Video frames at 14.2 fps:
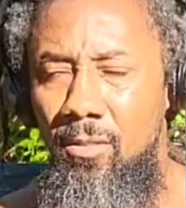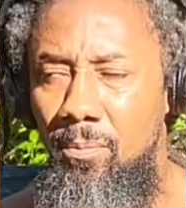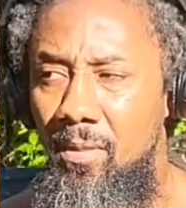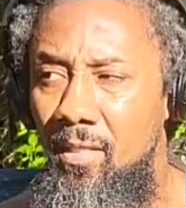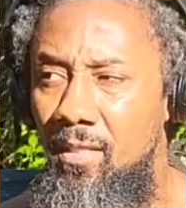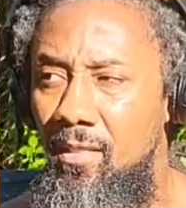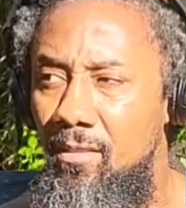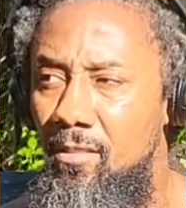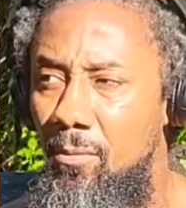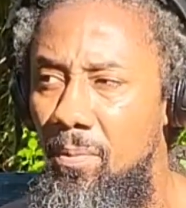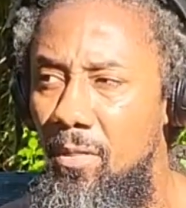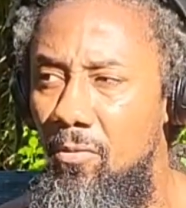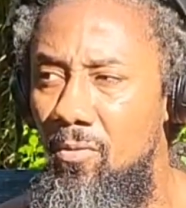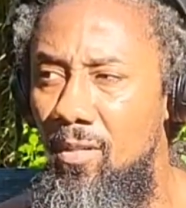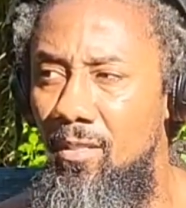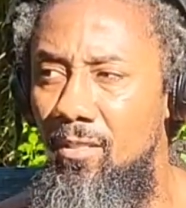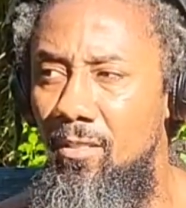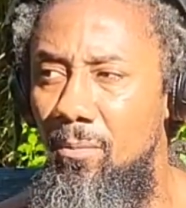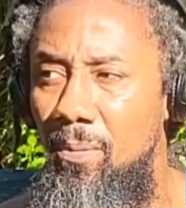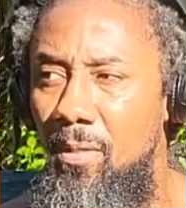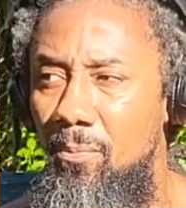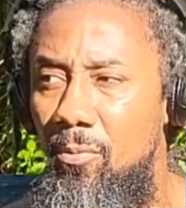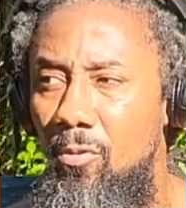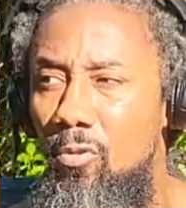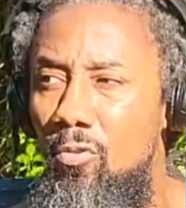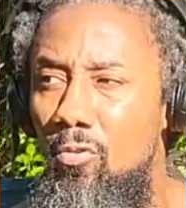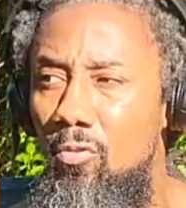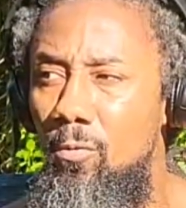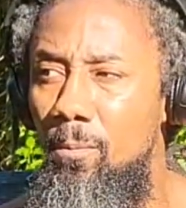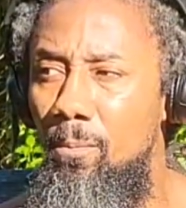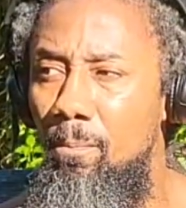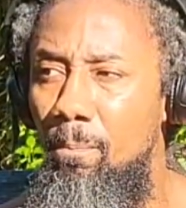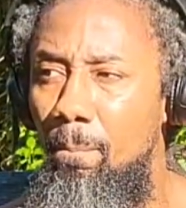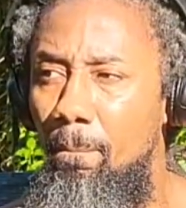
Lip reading: to be one of the people who